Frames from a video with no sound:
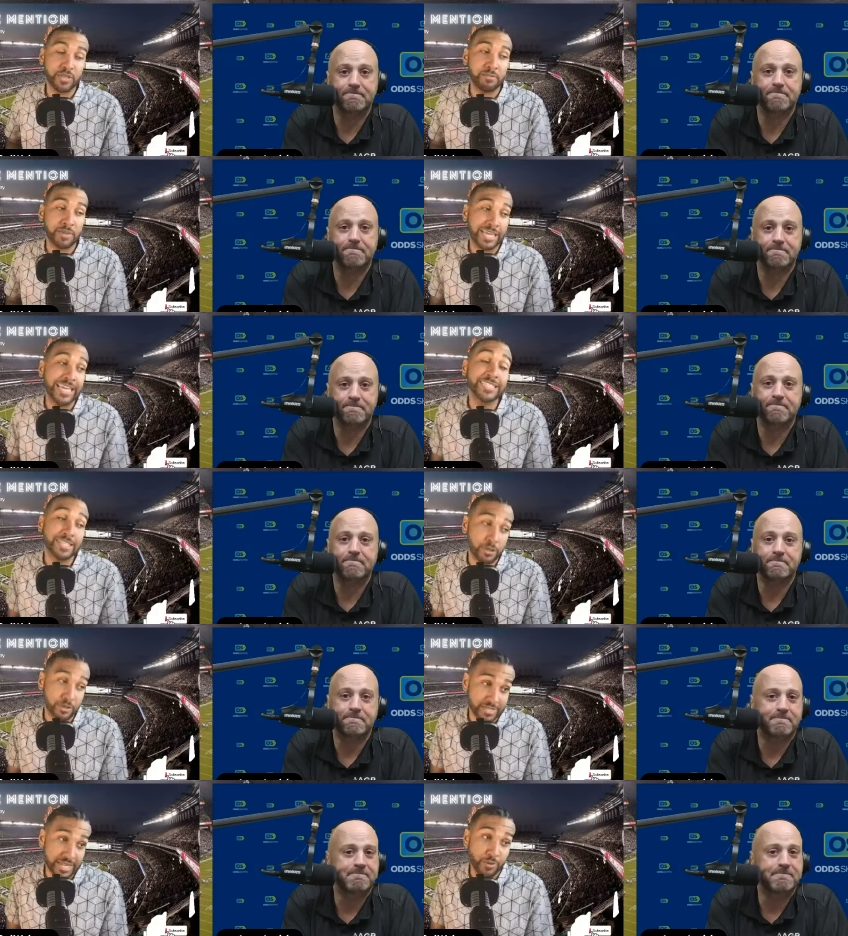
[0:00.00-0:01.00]
Speaker 1: them to get to those
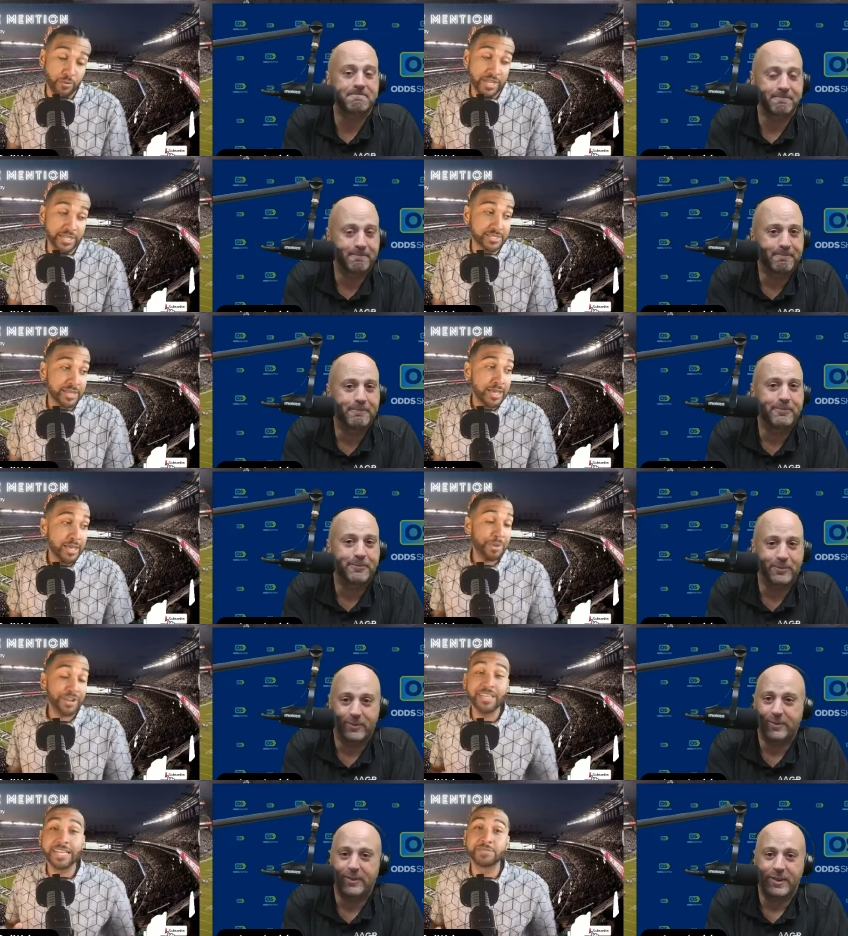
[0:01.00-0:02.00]
eight wins but i
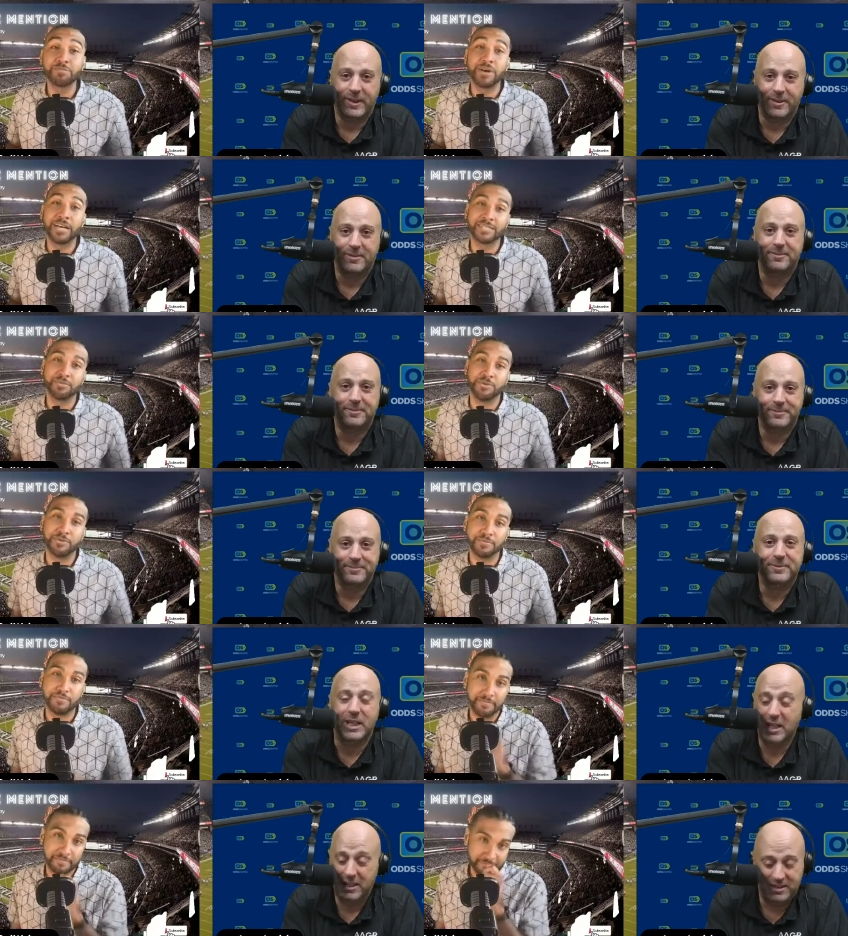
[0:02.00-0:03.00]
think it's possible yeah
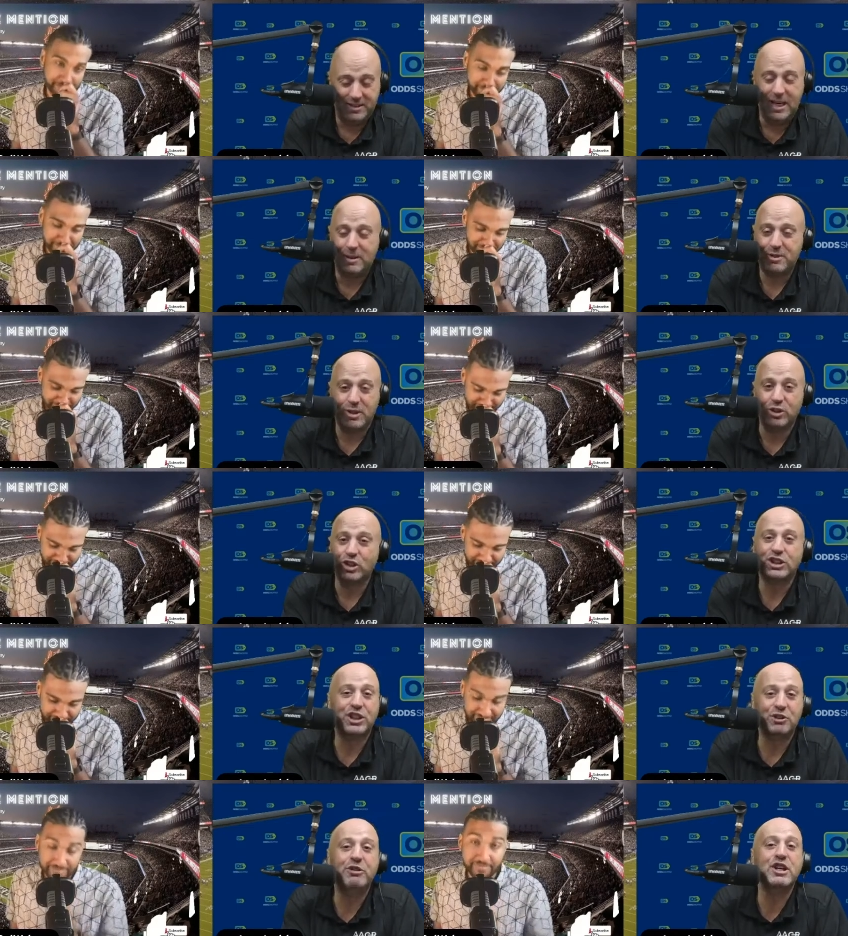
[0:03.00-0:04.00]
Speaker 2: absolutely Look, the
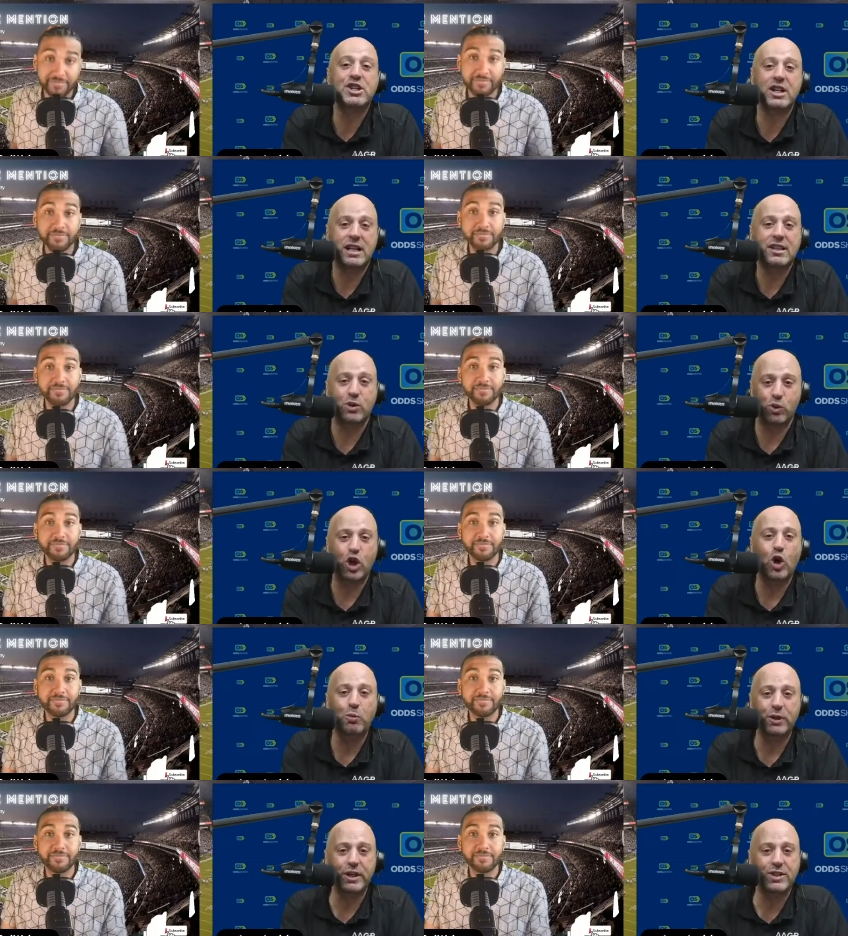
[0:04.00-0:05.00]
division i think will open
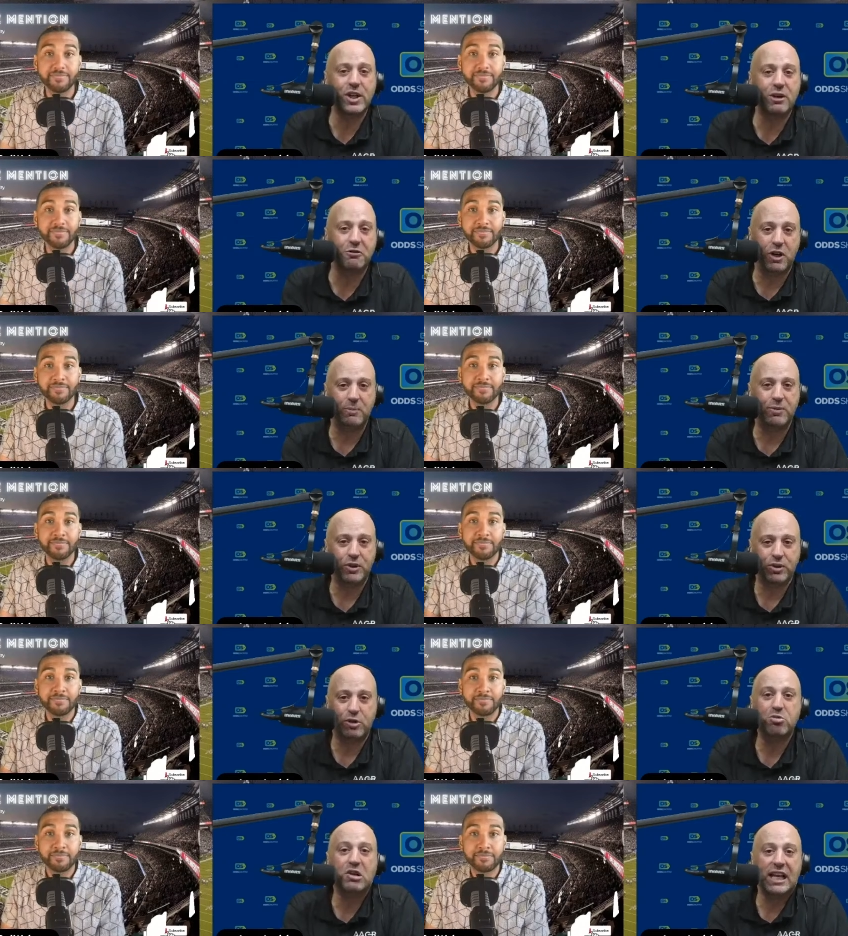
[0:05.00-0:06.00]
itself up they're they're
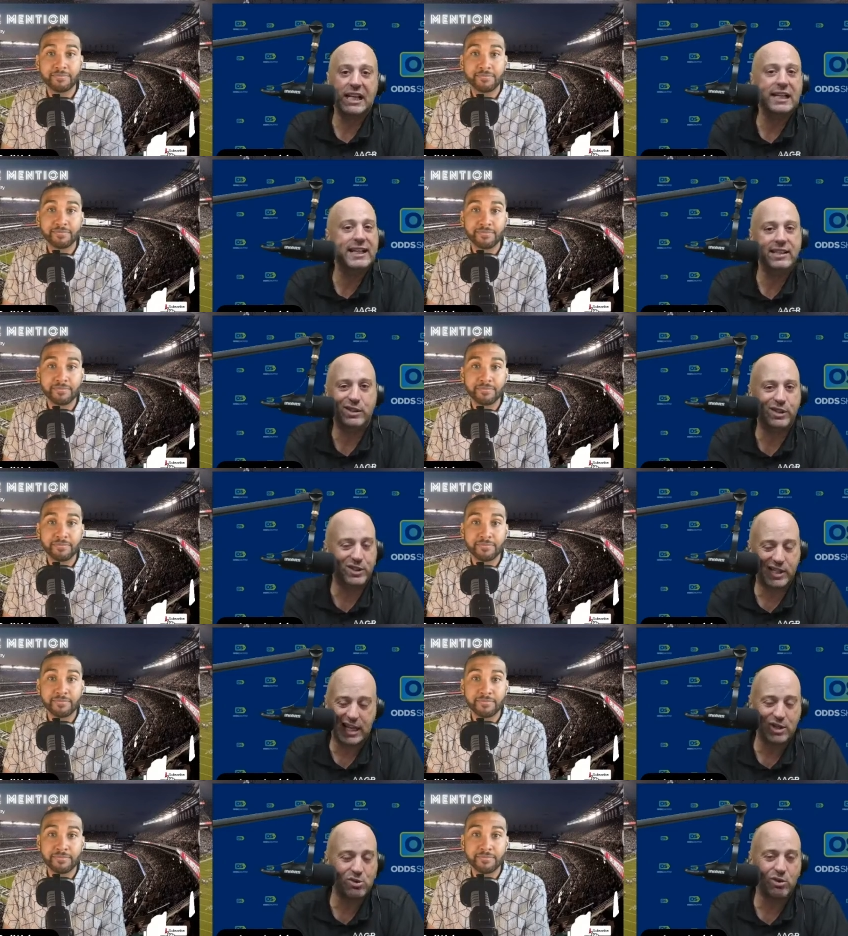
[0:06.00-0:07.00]
playing an easier
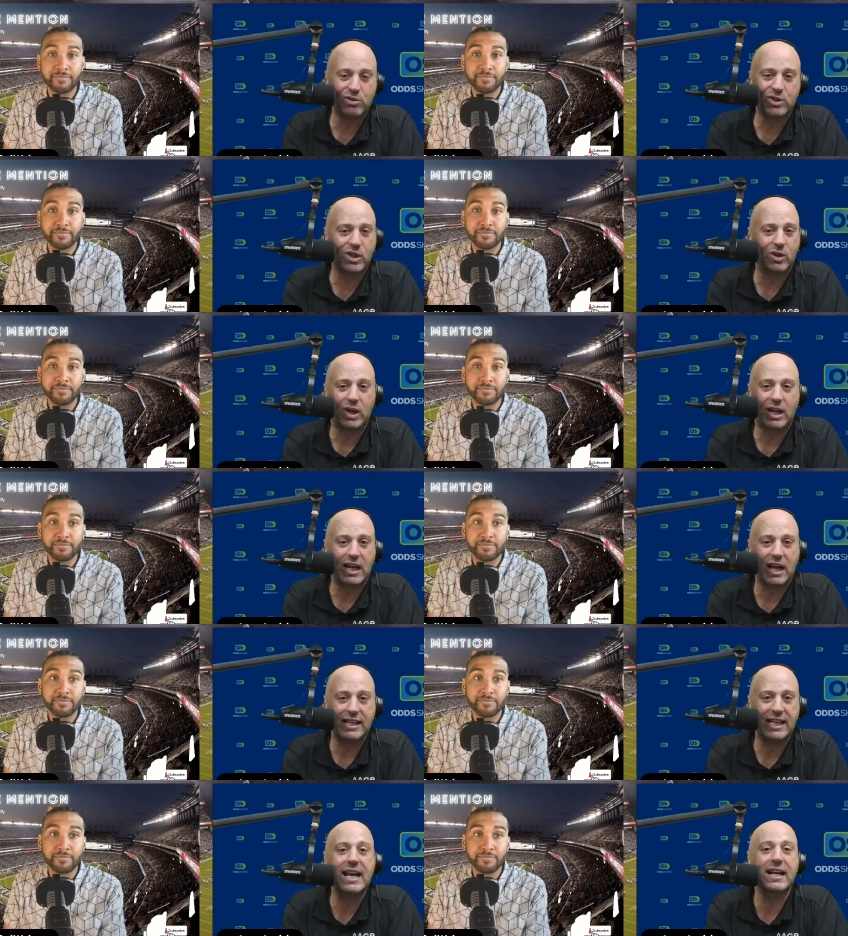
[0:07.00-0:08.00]
schedule so i i
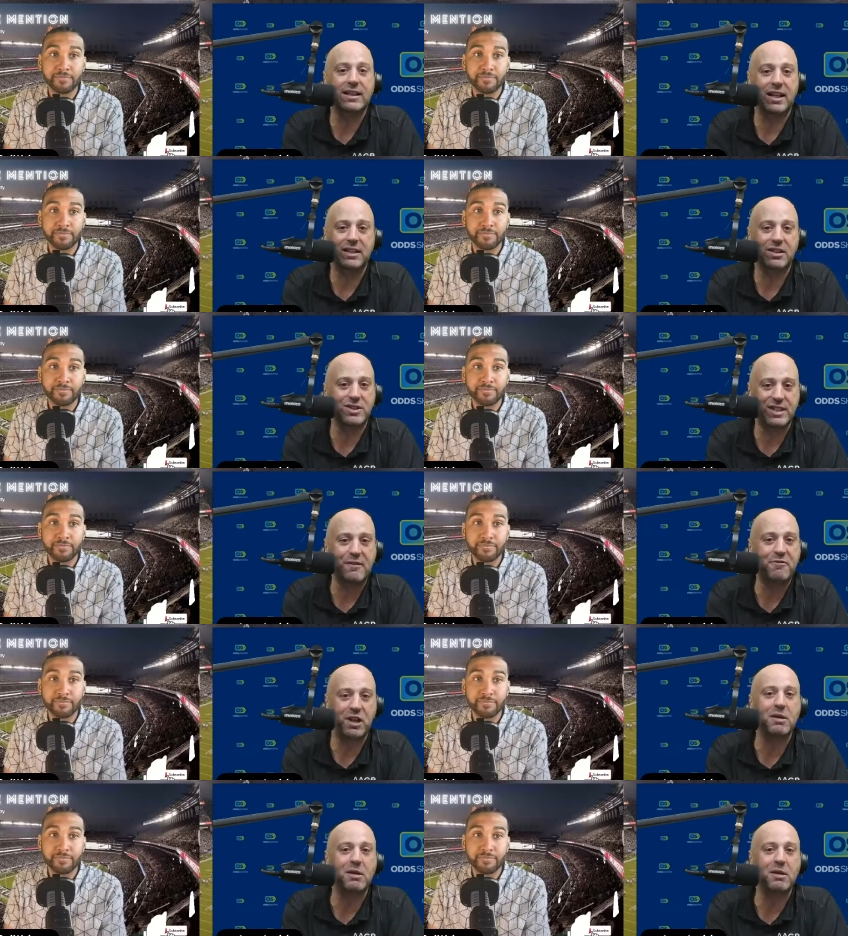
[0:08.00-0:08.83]
get it like there's definitely a